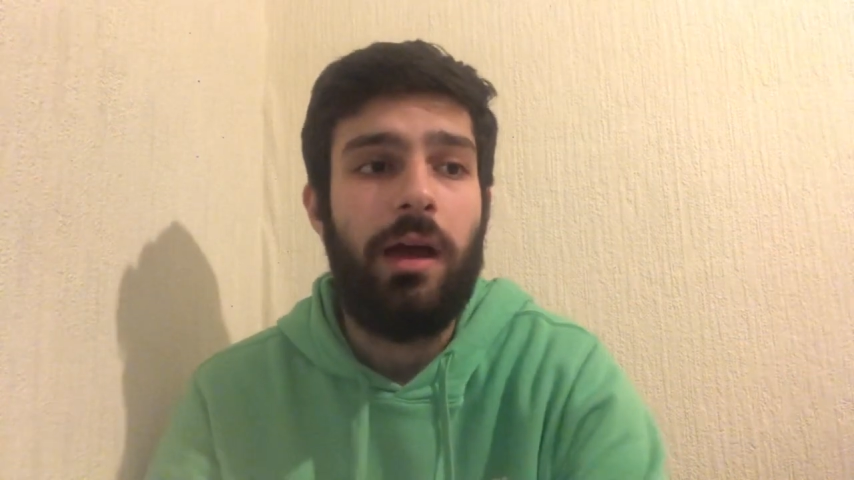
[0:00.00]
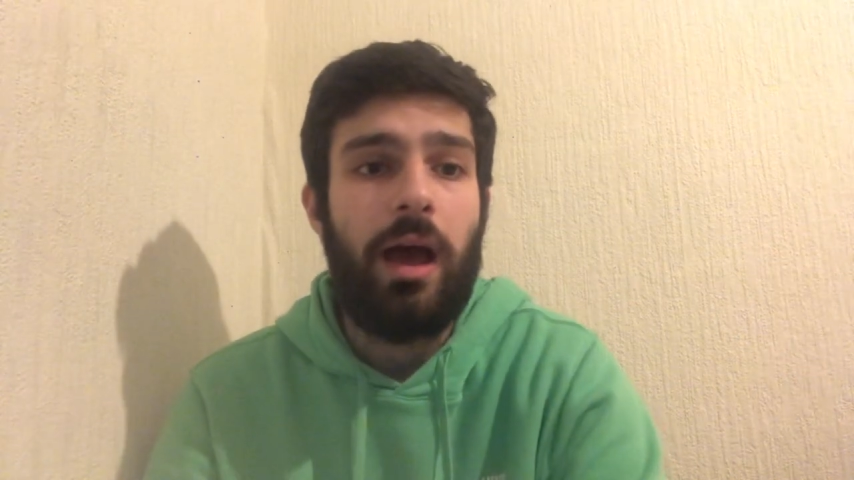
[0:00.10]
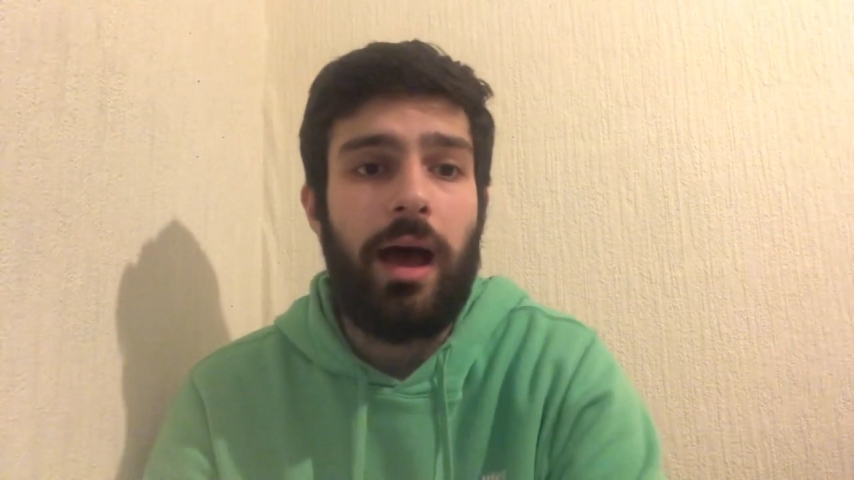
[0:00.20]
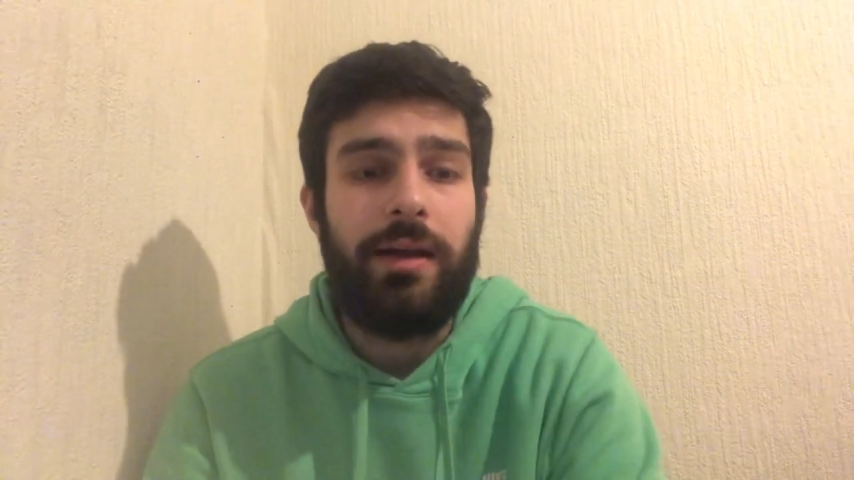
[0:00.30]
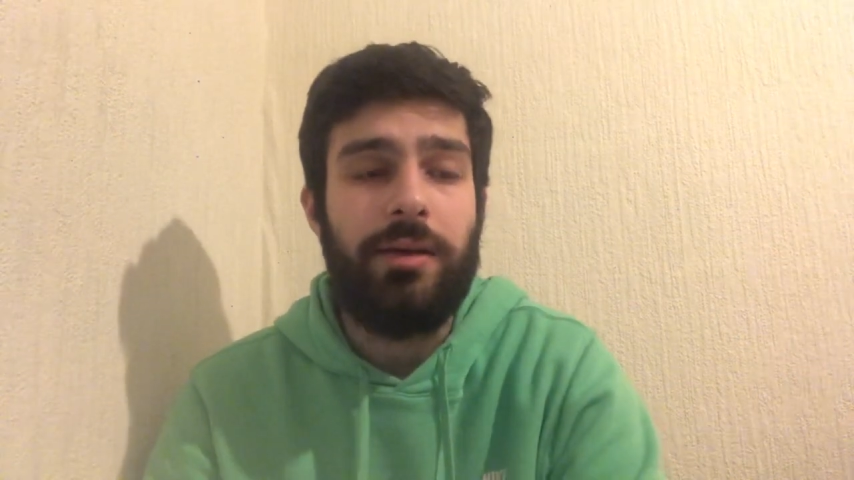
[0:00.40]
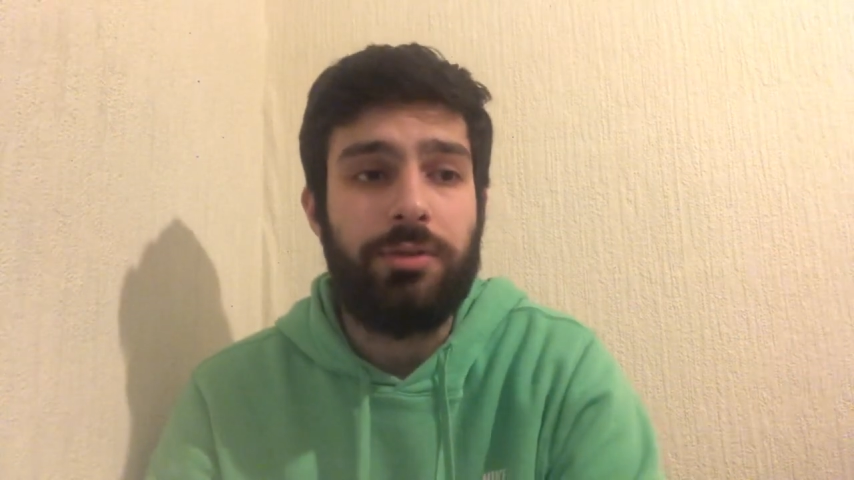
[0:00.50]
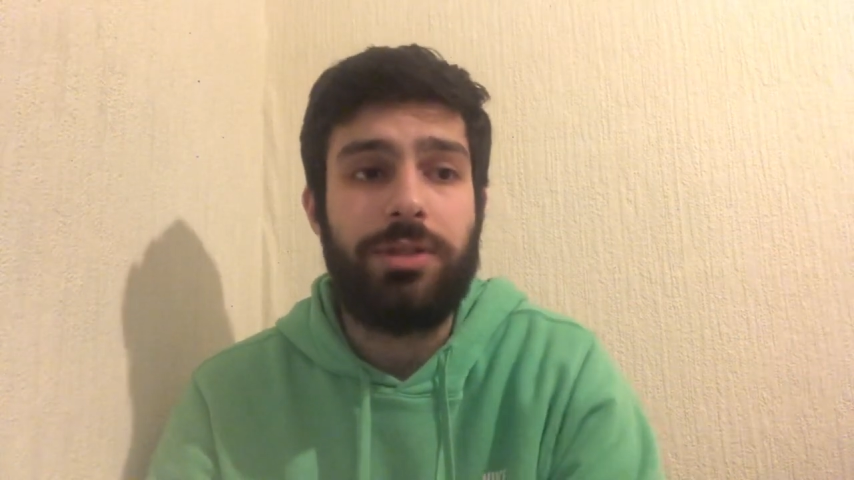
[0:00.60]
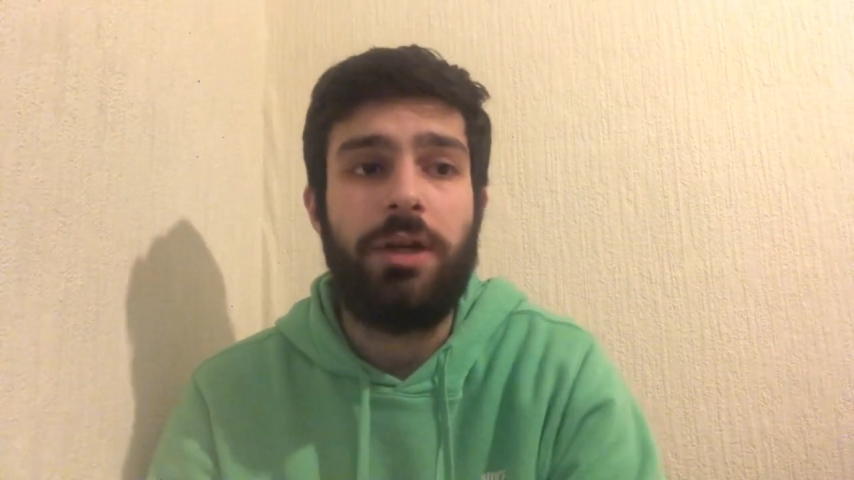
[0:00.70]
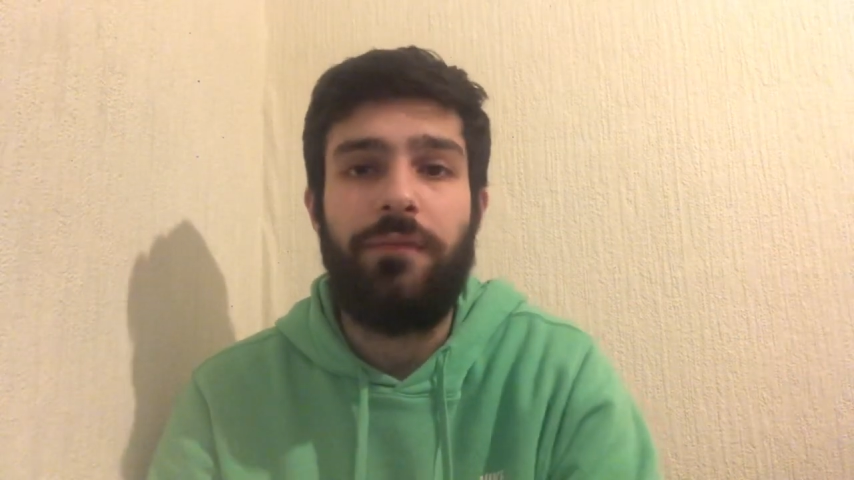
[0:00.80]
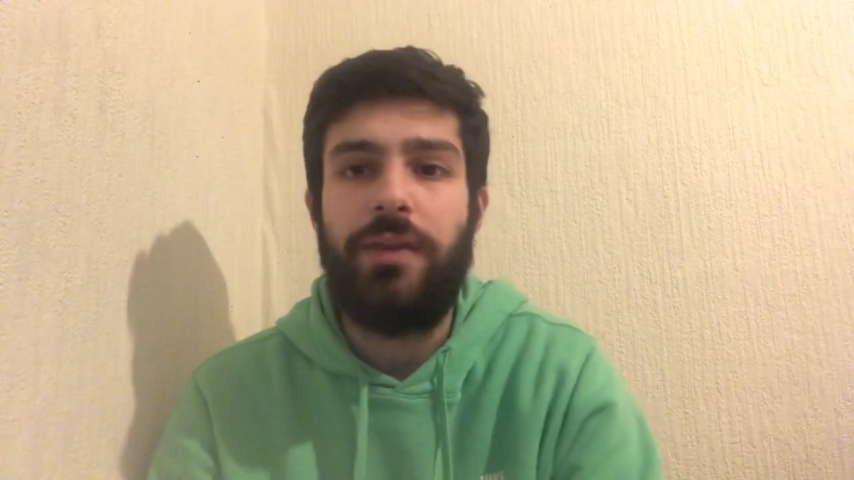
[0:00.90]
and it was
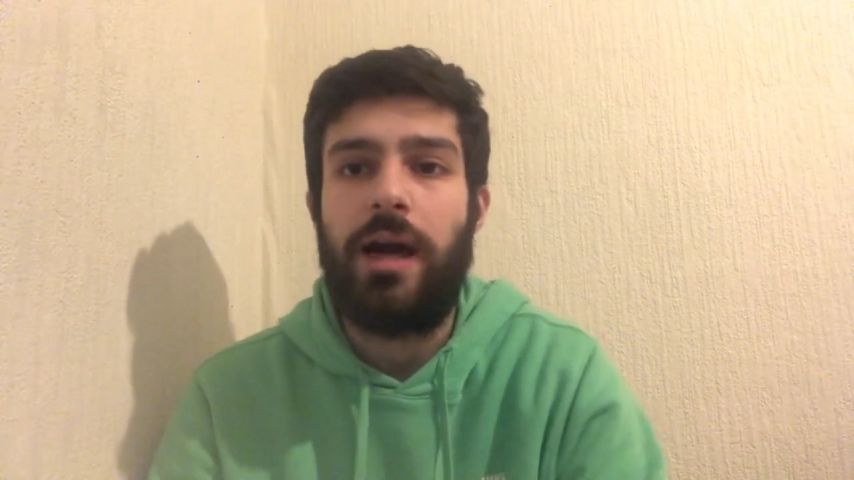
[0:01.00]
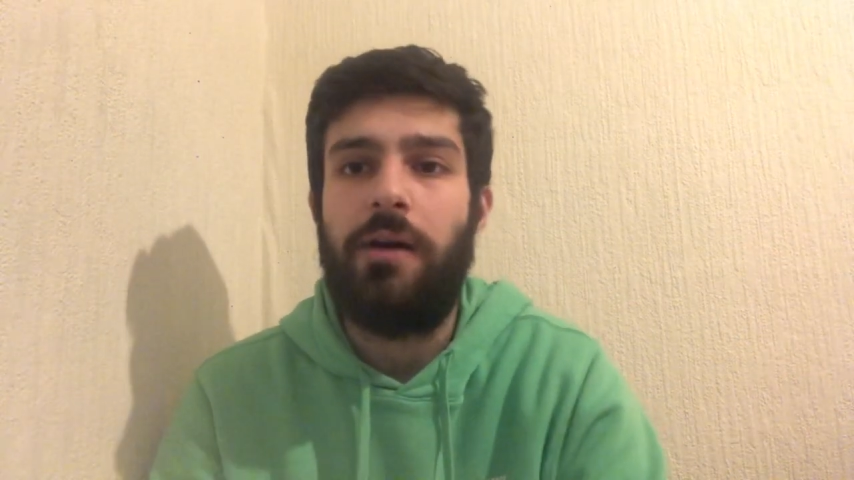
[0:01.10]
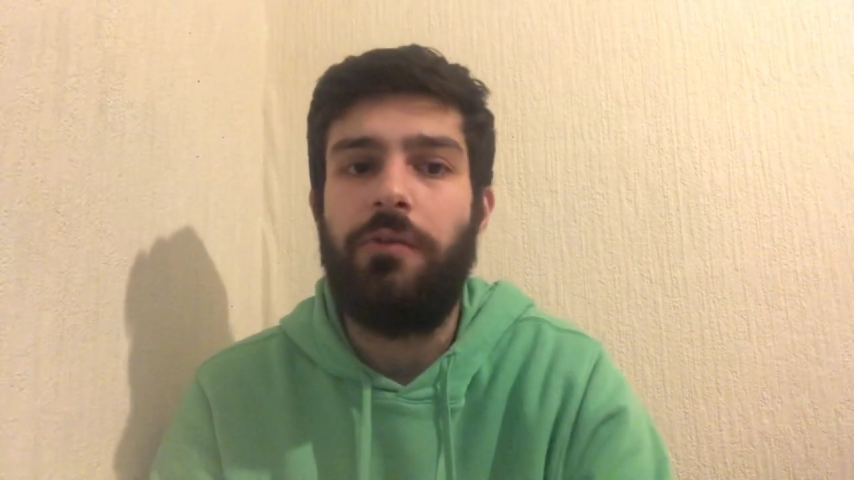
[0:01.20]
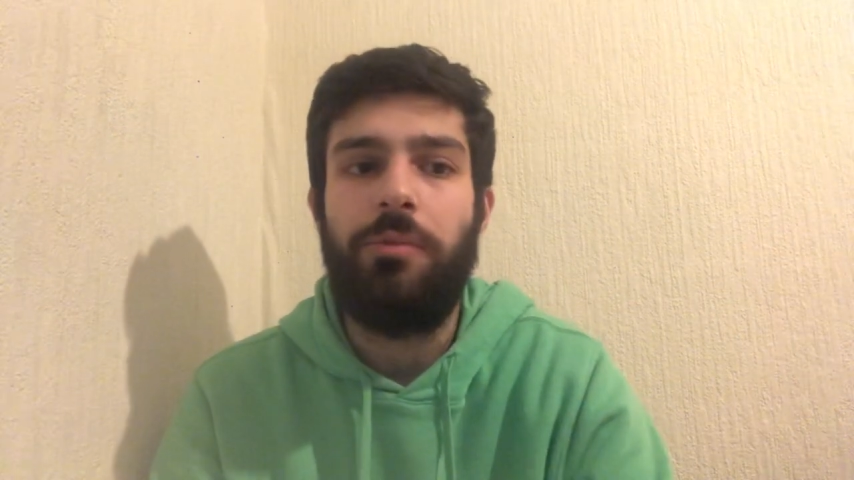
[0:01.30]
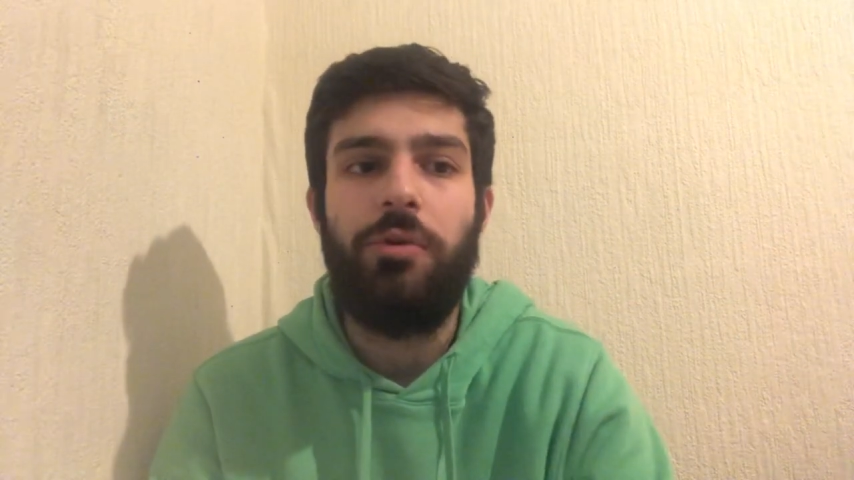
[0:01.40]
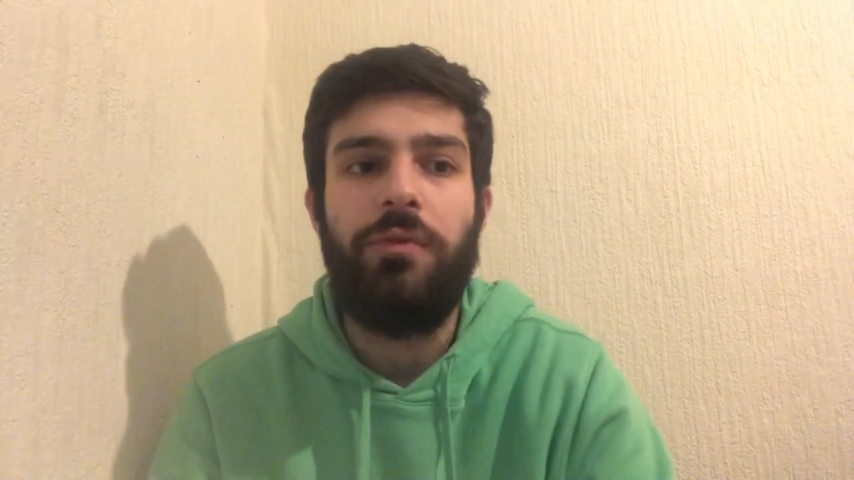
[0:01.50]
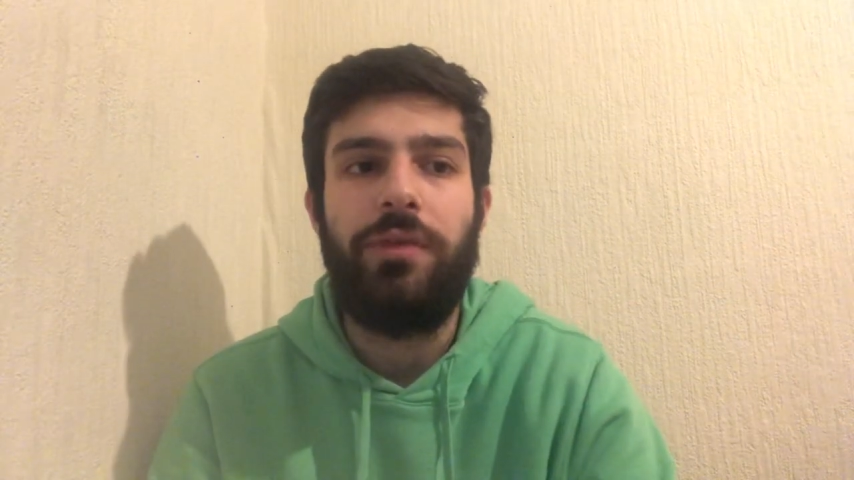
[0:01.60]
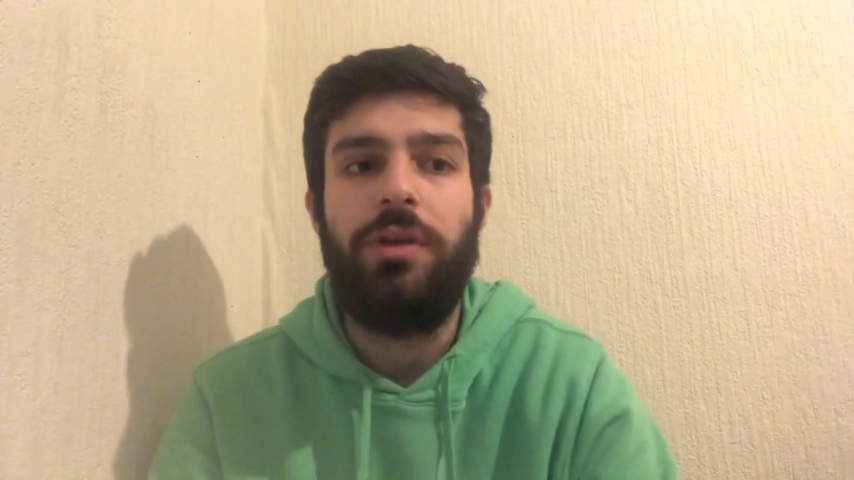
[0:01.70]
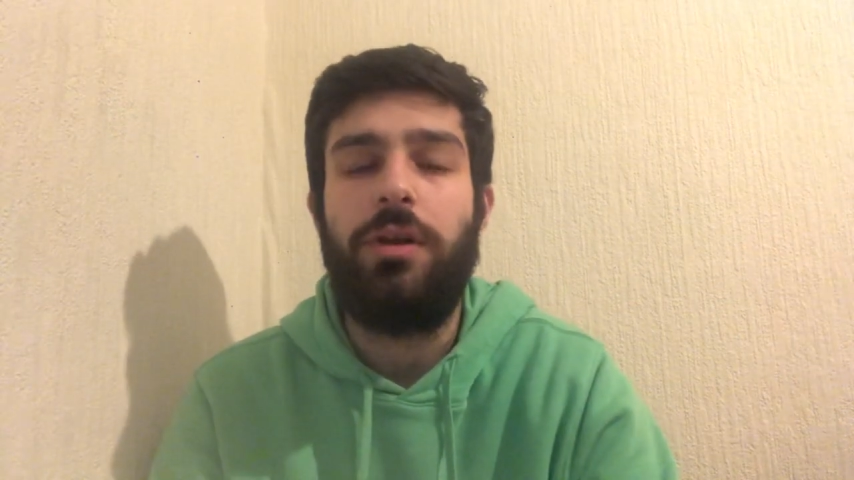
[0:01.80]
something out of a movie.